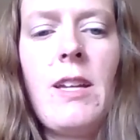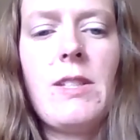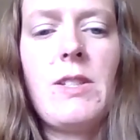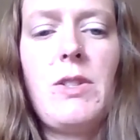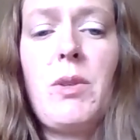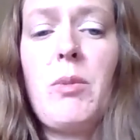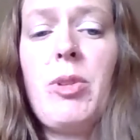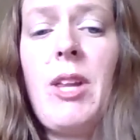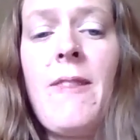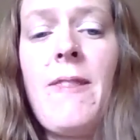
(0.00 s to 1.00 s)
is you could
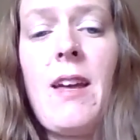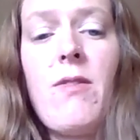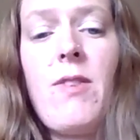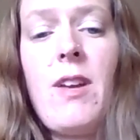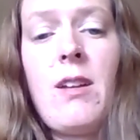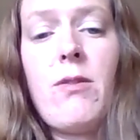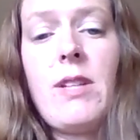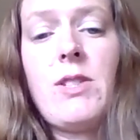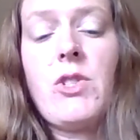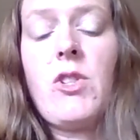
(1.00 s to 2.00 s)
plan that event at a
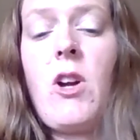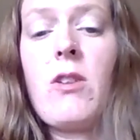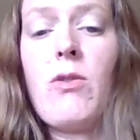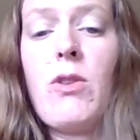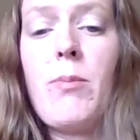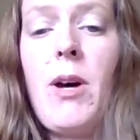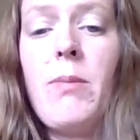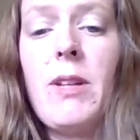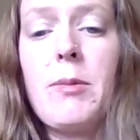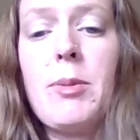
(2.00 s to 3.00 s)
restaurant or a
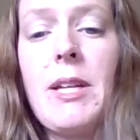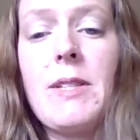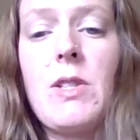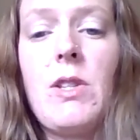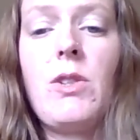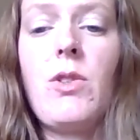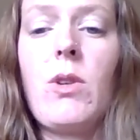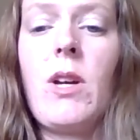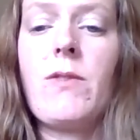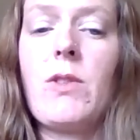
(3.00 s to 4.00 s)
public place so that you
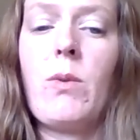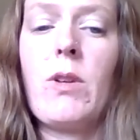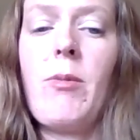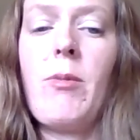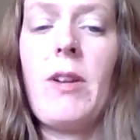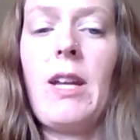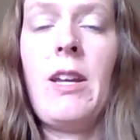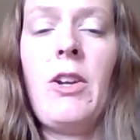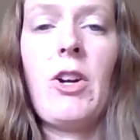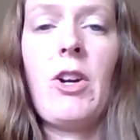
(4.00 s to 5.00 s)
don't have to worry about
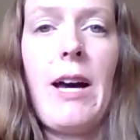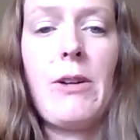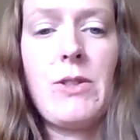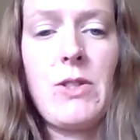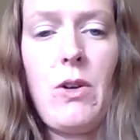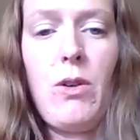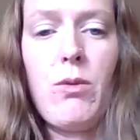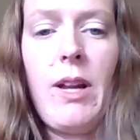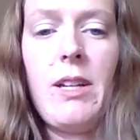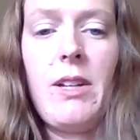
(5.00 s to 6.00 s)
getting your house all
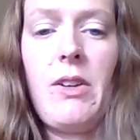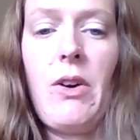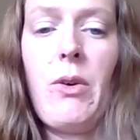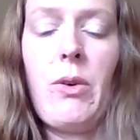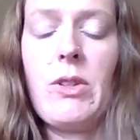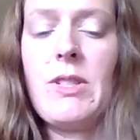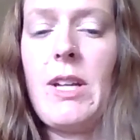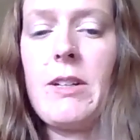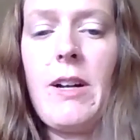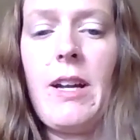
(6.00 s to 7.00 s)
ready to go or
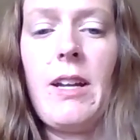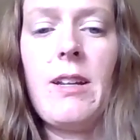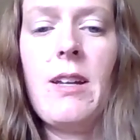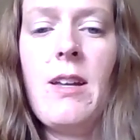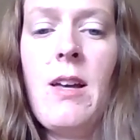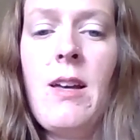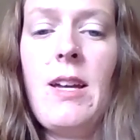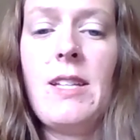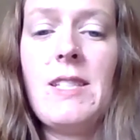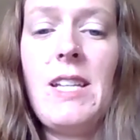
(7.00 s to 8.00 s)
decorated.
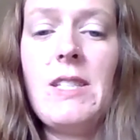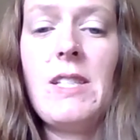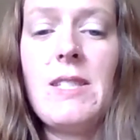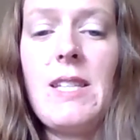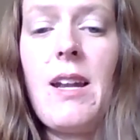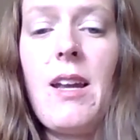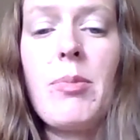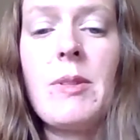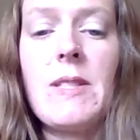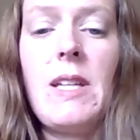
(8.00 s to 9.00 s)
It's an easy setup,
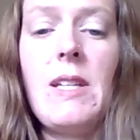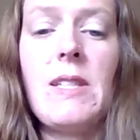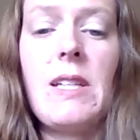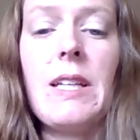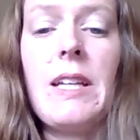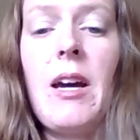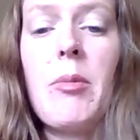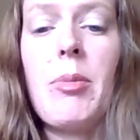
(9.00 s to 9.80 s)
it's easy cleanup.